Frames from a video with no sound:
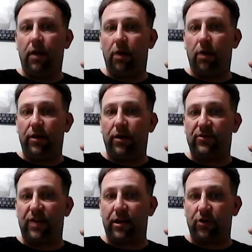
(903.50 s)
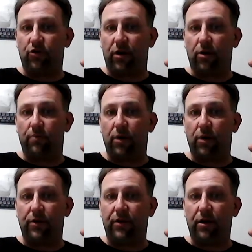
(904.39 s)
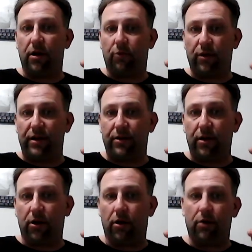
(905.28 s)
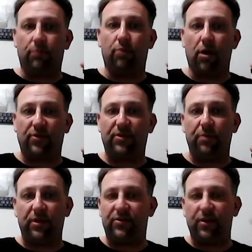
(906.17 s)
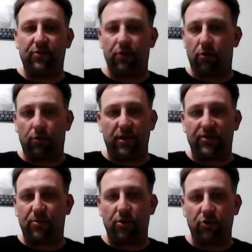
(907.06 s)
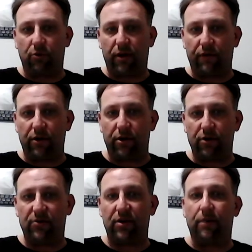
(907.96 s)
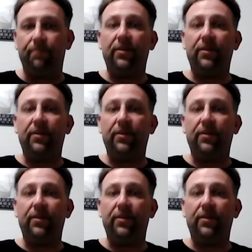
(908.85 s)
when it's getting triggered by the read or proximity sensor or read switch or whatever you're using.